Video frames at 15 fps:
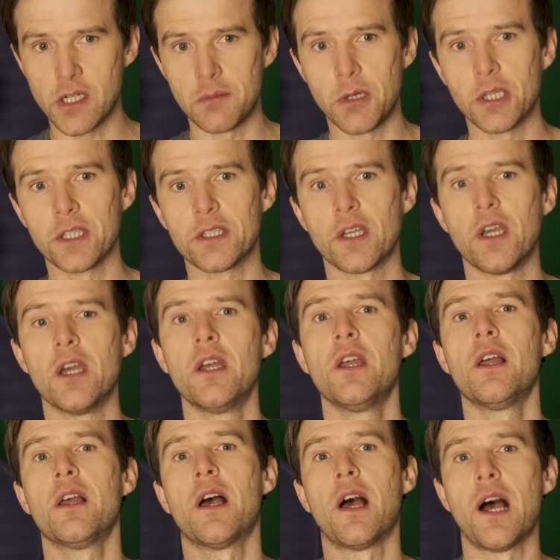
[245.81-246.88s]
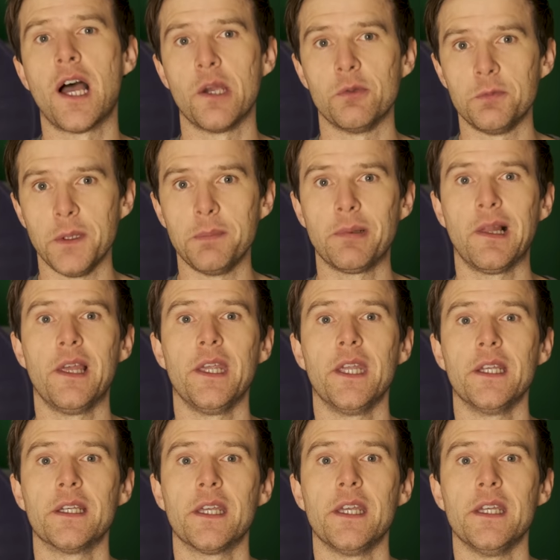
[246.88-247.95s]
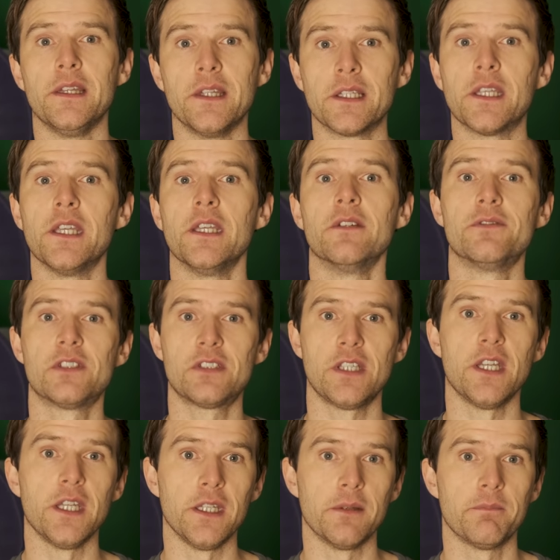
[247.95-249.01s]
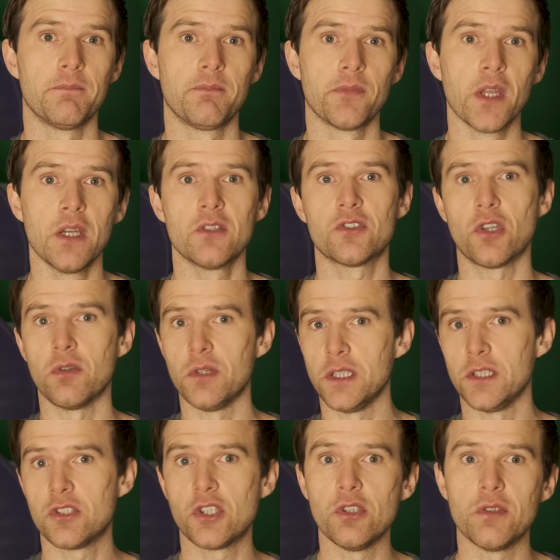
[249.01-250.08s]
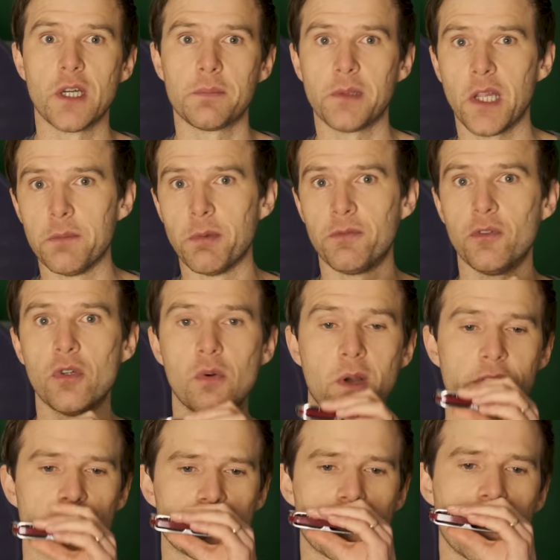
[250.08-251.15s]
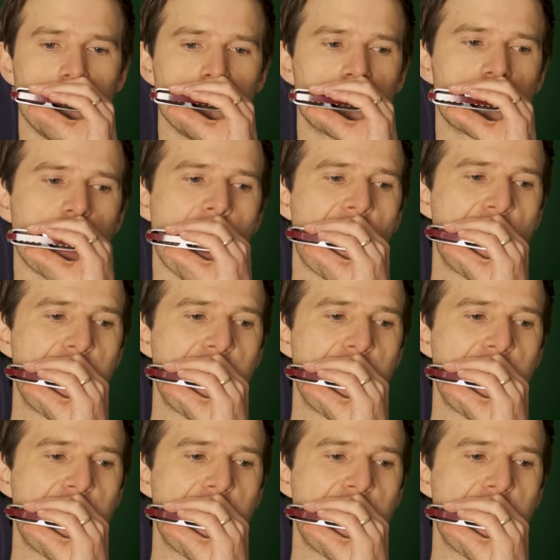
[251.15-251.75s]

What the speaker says: harmonica, I would be playing in the key of C. So the tune I played before, When the Saints,